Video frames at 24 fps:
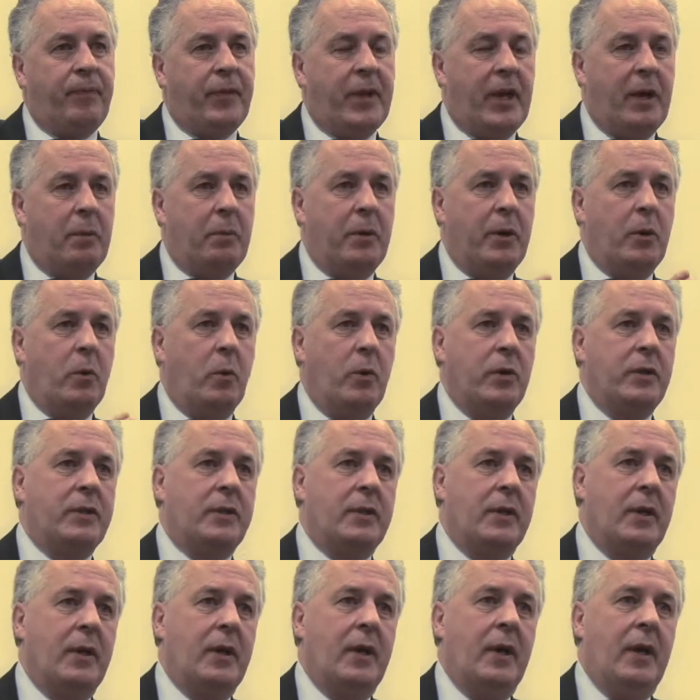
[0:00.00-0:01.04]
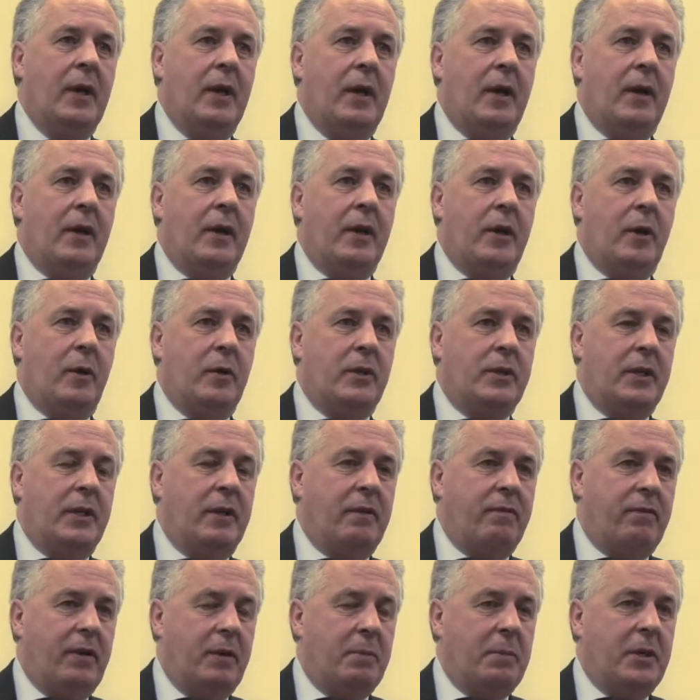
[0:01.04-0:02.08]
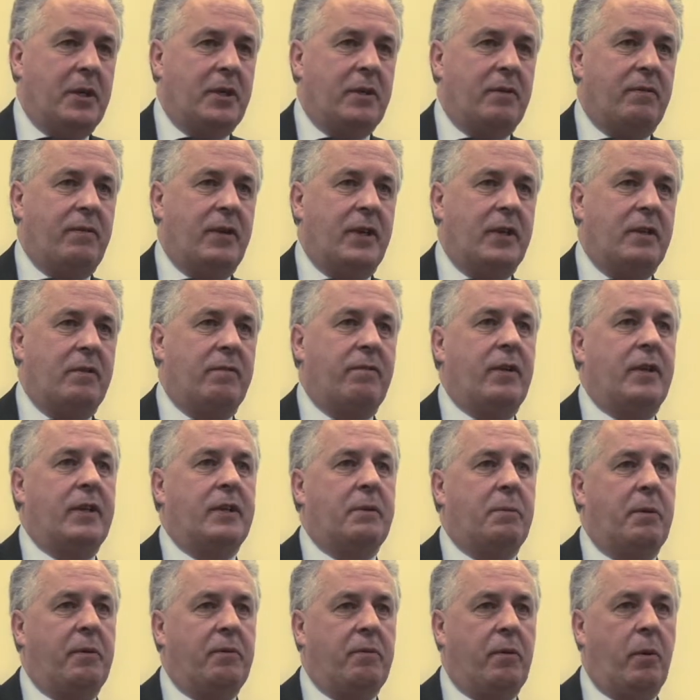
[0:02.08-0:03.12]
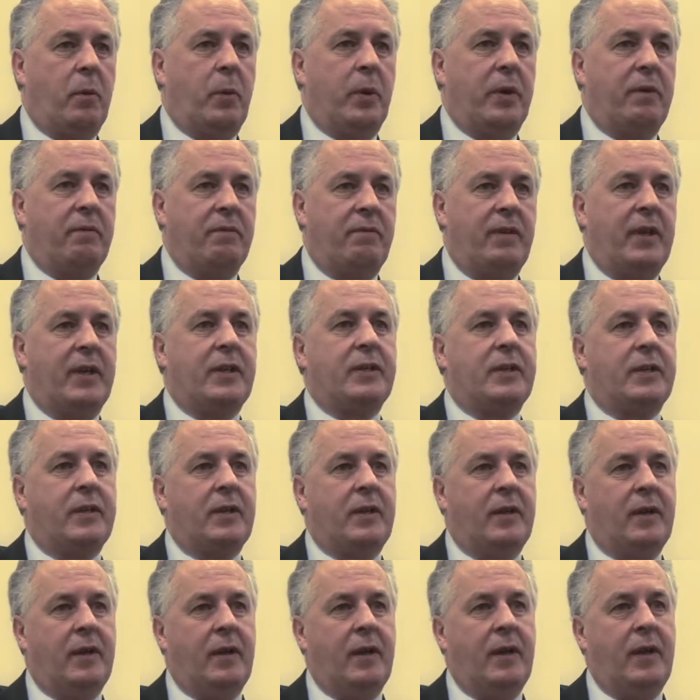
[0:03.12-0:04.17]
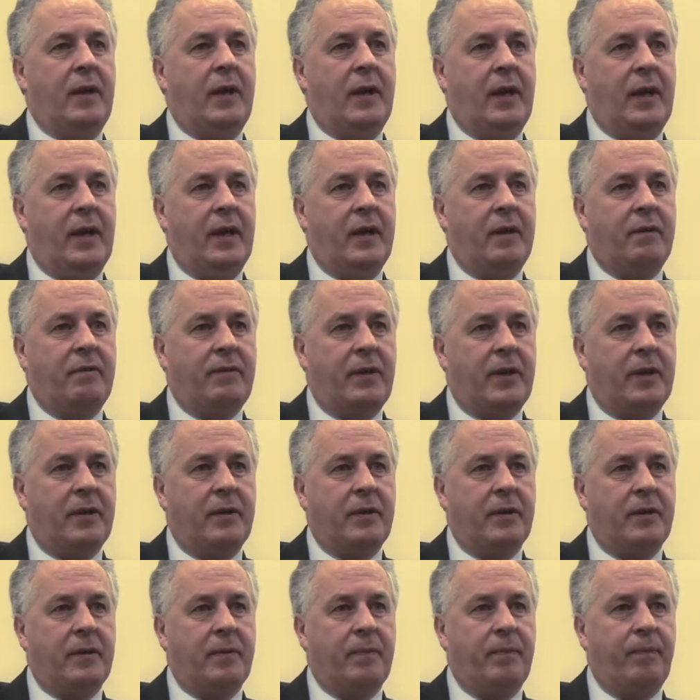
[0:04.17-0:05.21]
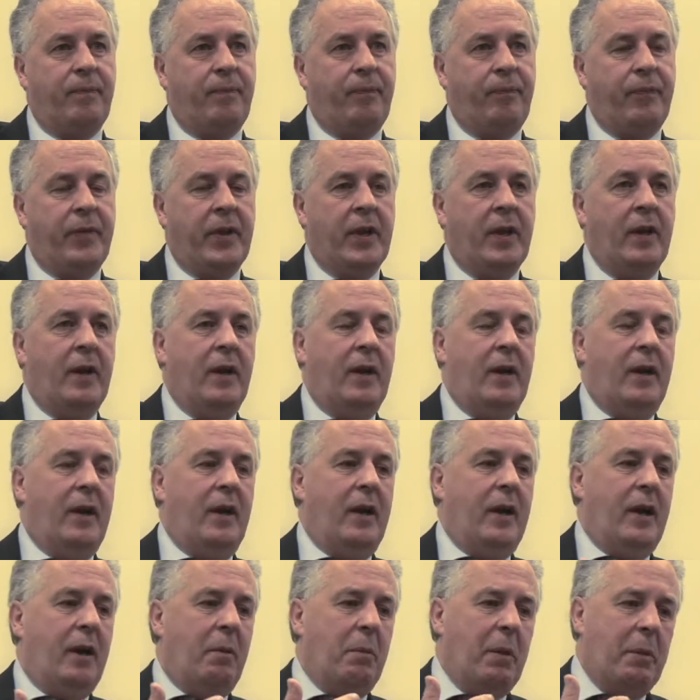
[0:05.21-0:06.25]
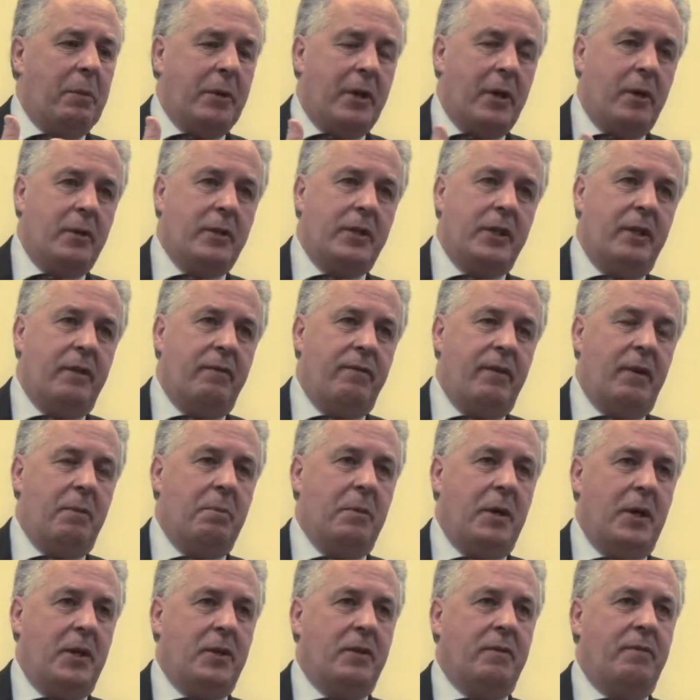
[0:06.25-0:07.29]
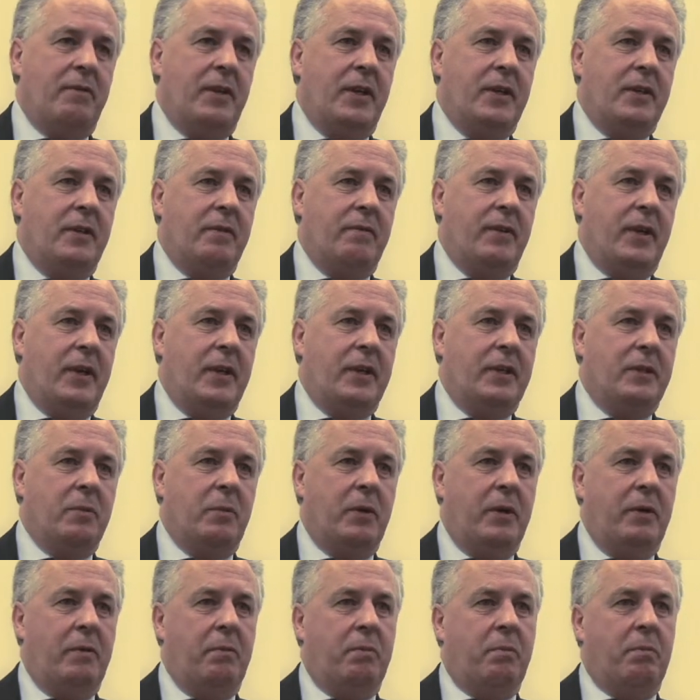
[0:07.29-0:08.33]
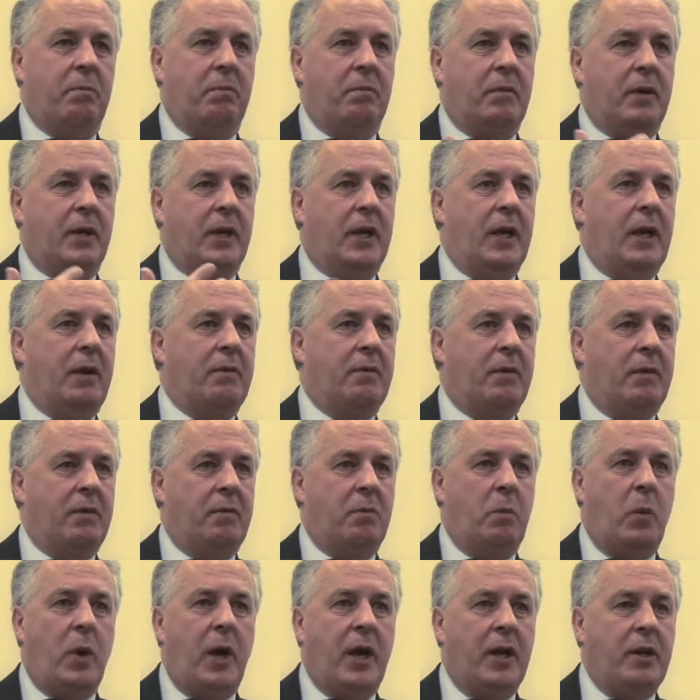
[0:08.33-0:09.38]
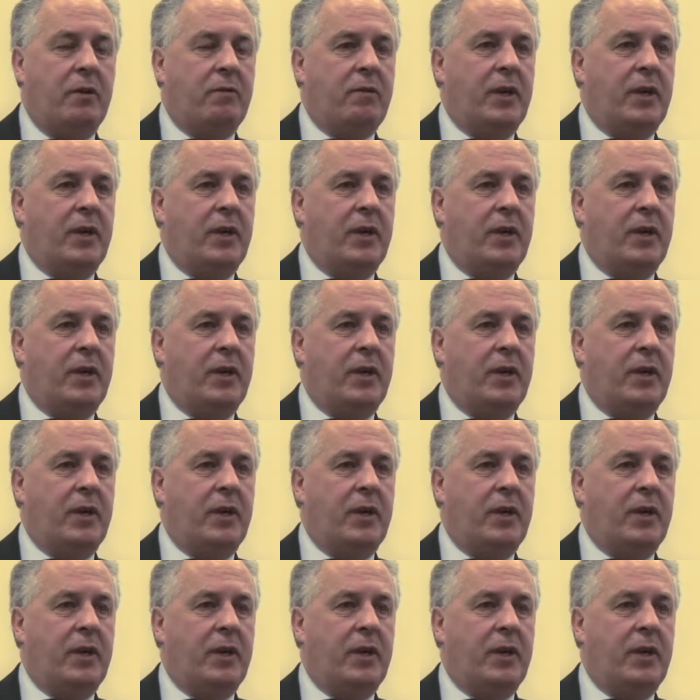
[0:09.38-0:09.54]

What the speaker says: And we always go and see the fund manager face to face before we invest in a fund. And when we go and see the fund manager face to face, we cover a wide